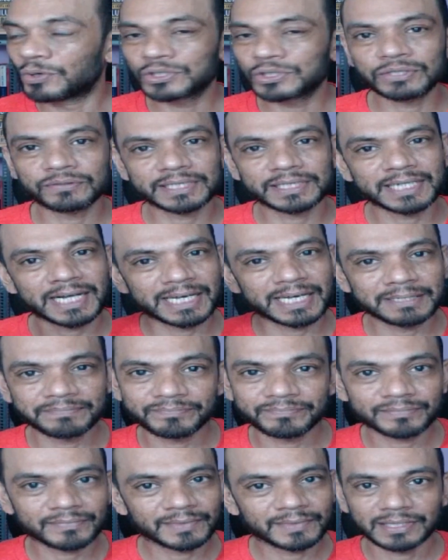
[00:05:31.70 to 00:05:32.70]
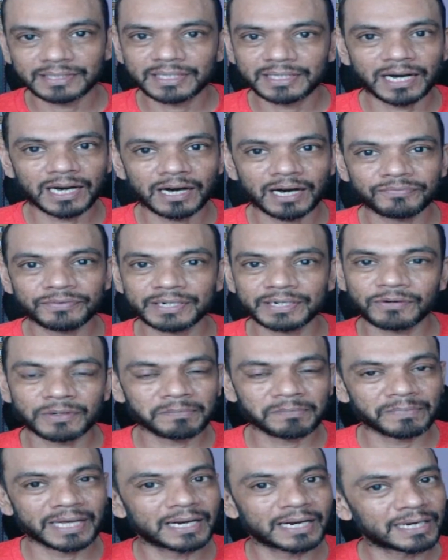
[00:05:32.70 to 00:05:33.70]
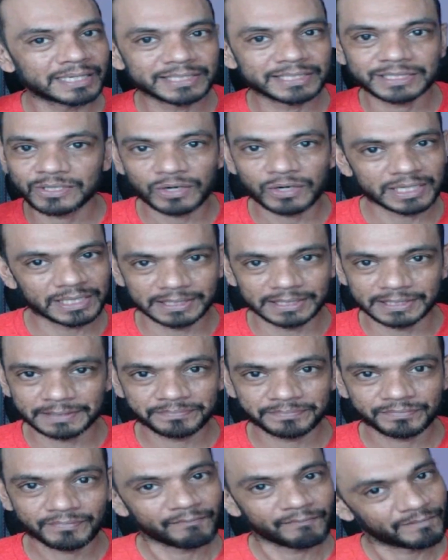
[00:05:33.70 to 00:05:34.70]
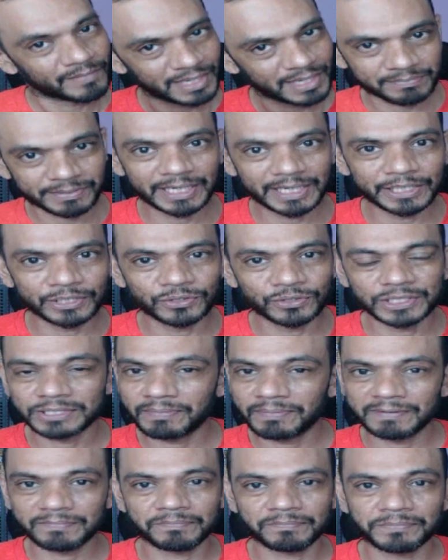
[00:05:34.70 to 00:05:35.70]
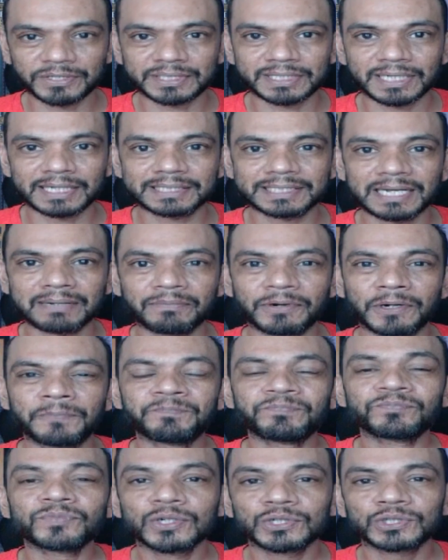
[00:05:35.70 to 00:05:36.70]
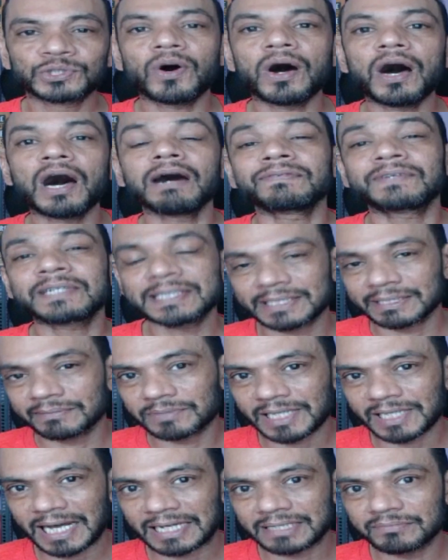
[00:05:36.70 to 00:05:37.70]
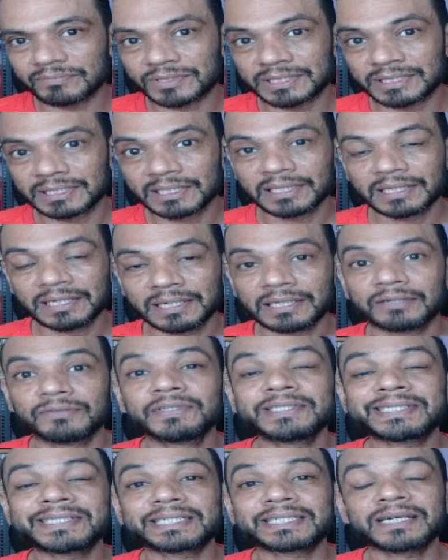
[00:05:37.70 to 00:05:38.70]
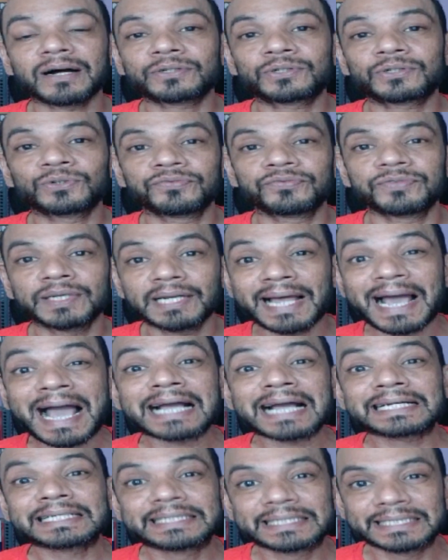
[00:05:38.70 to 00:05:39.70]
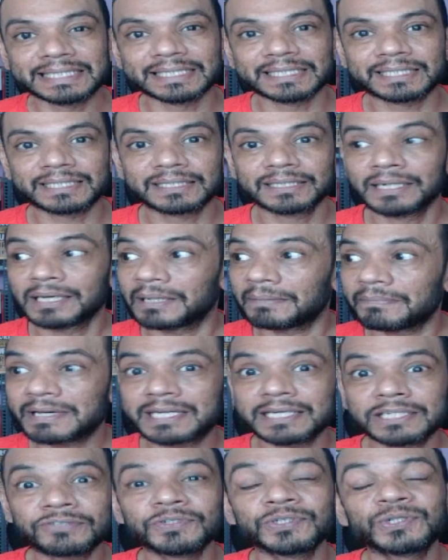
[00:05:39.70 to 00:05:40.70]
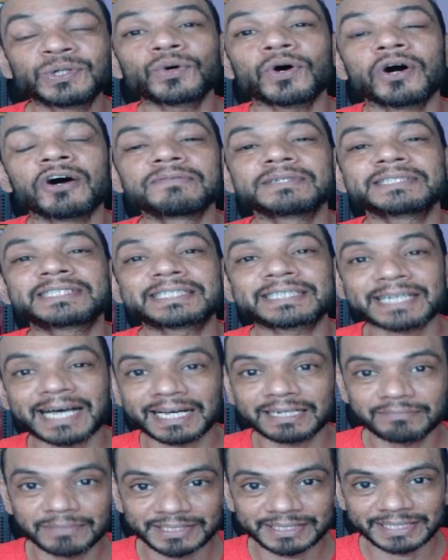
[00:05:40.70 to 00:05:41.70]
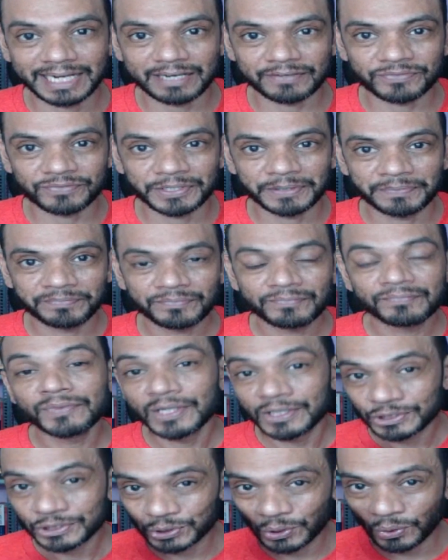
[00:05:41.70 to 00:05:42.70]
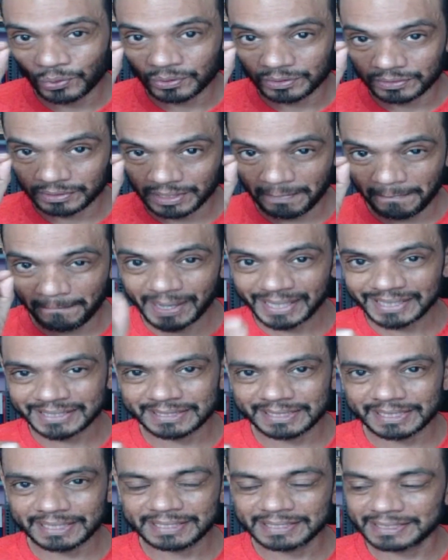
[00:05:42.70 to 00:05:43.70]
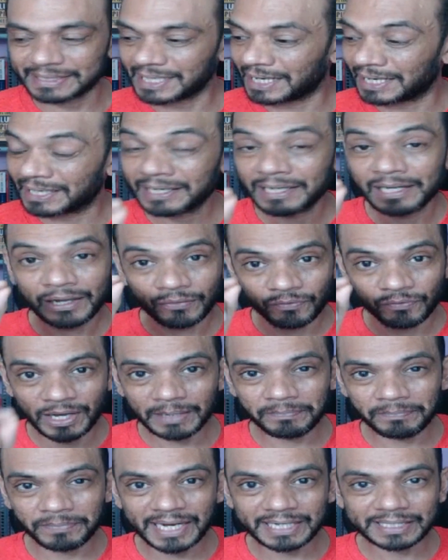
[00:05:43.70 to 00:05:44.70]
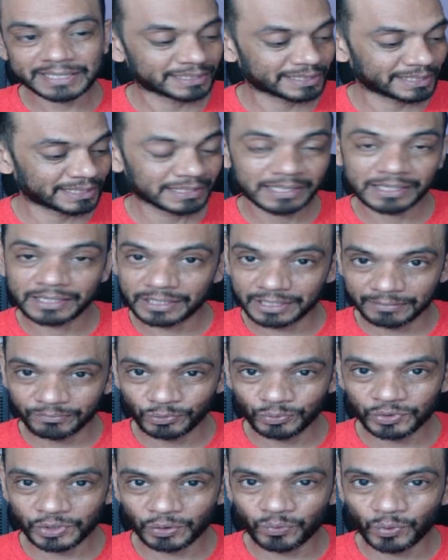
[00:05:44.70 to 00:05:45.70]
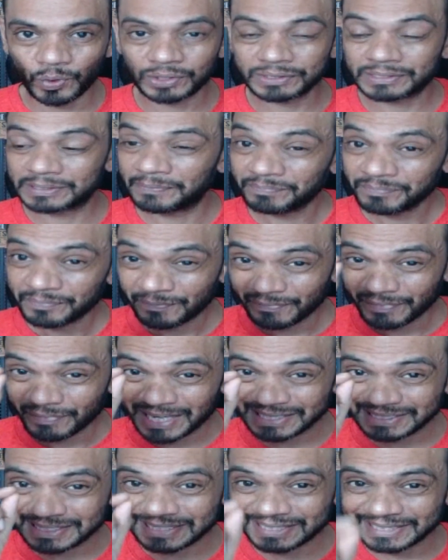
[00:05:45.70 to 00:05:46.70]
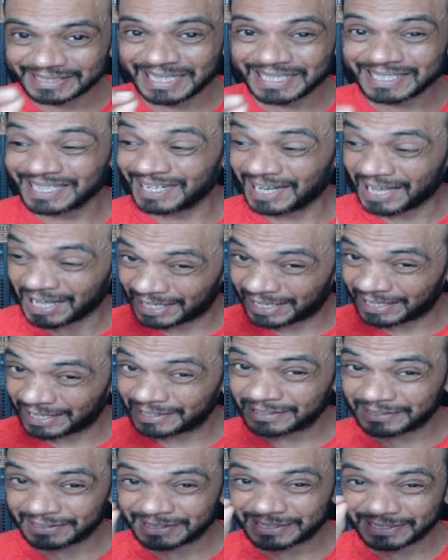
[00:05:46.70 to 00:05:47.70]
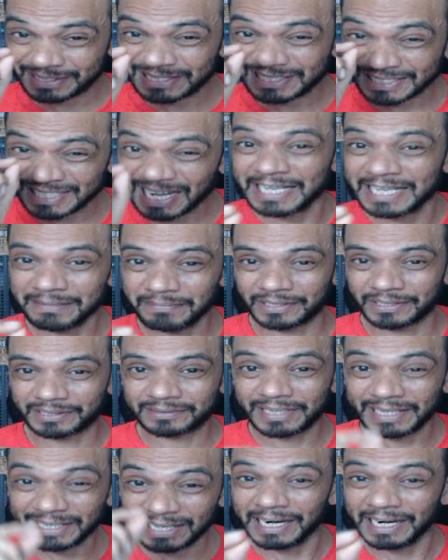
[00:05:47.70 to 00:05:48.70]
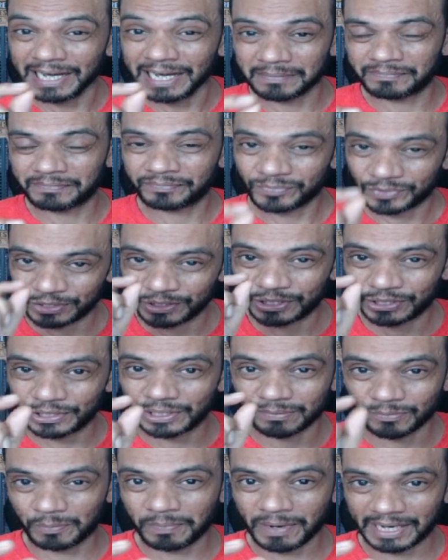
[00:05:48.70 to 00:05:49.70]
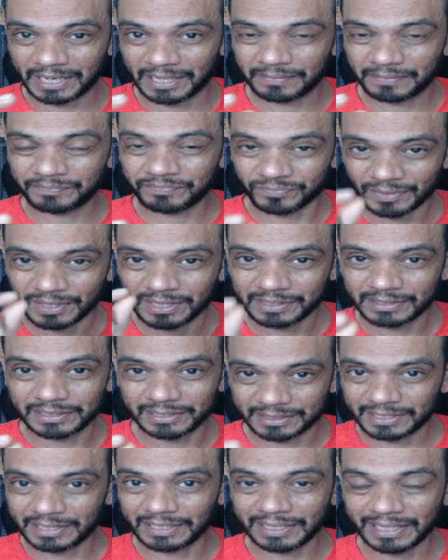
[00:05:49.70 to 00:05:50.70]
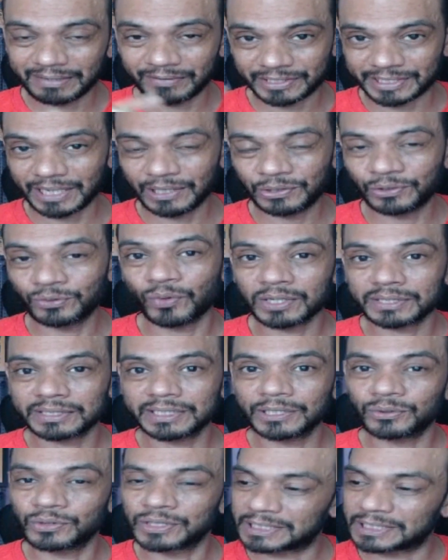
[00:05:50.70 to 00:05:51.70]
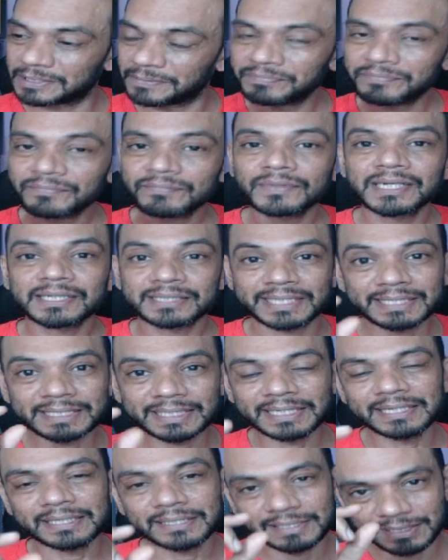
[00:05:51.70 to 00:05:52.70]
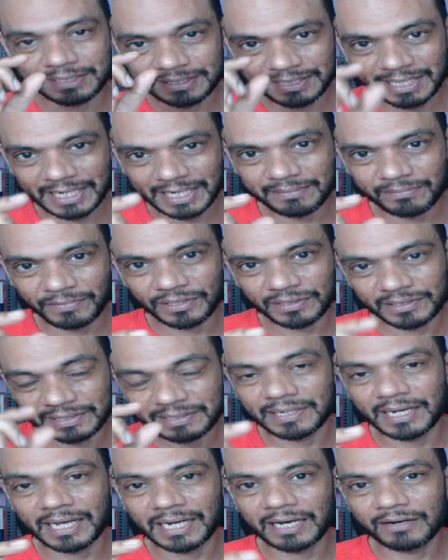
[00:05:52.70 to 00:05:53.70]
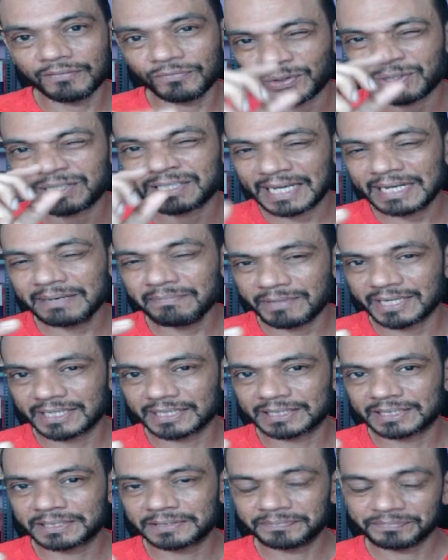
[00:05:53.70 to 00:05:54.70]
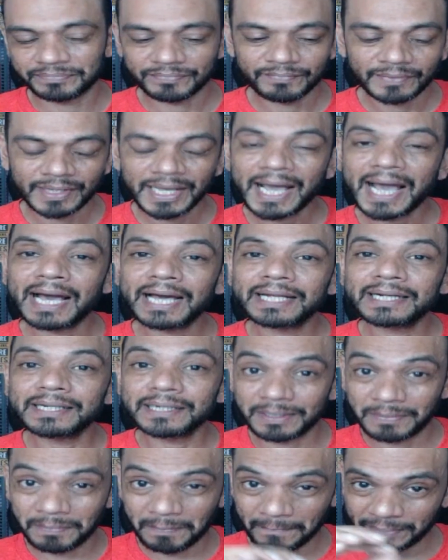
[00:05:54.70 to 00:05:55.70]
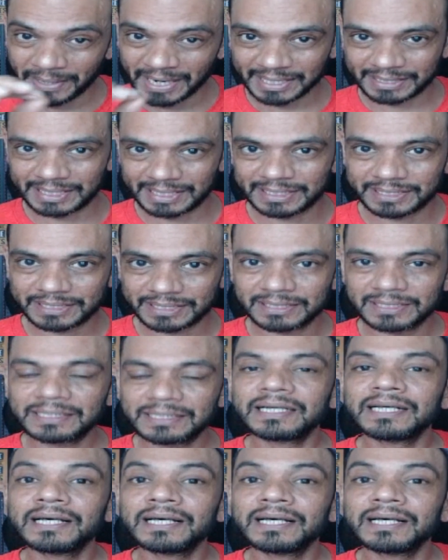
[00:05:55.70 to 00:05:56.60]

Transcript: most of the time, the half an hour bell is not heard. I'm telling you this my personal example. So after some times, we start to feel anxious because we don't know how much time is left. So the best thing is that while practicing, remove your watch and set an timer, an alarm in your mobile. I will tell you what they do is set a timer alarm for 10 minutes and practice.